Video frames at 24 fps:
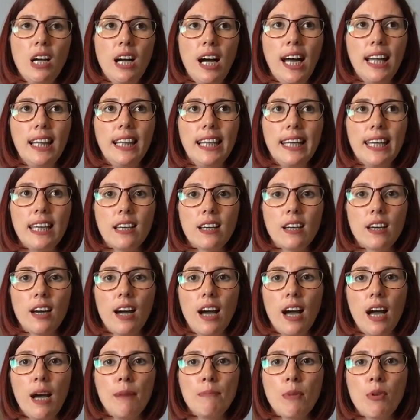I'll link
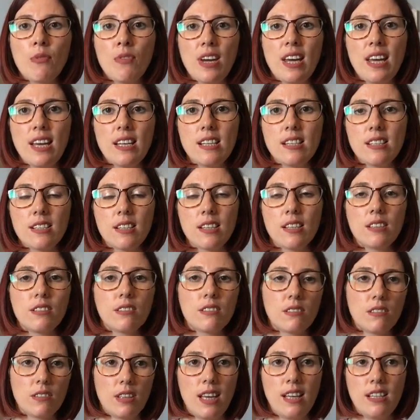Marie's
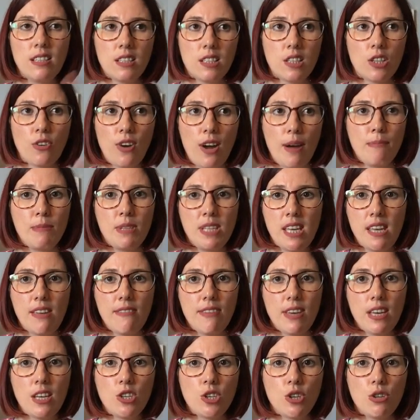Instagram
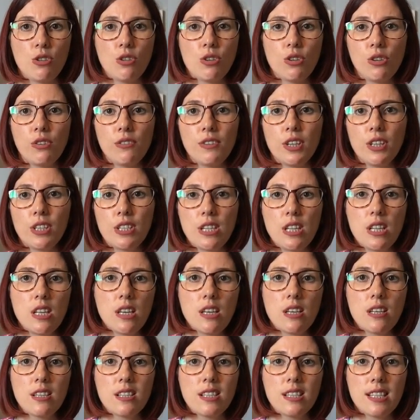TV tutorial so that
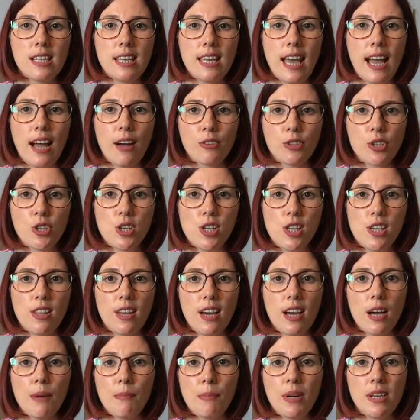you can see how to do
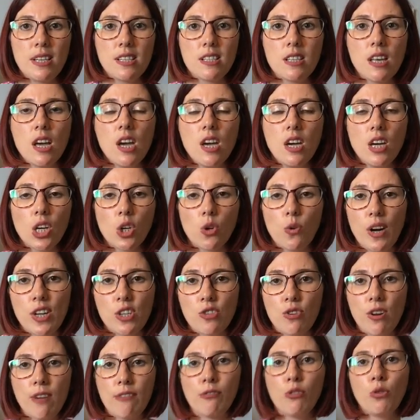that, but it's quite
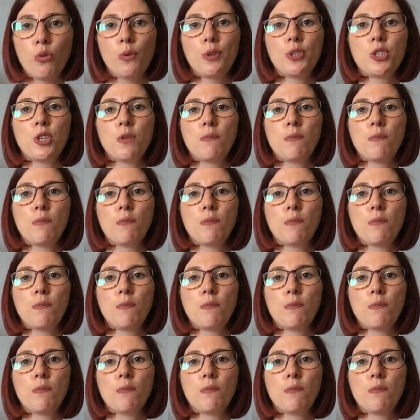straightforward.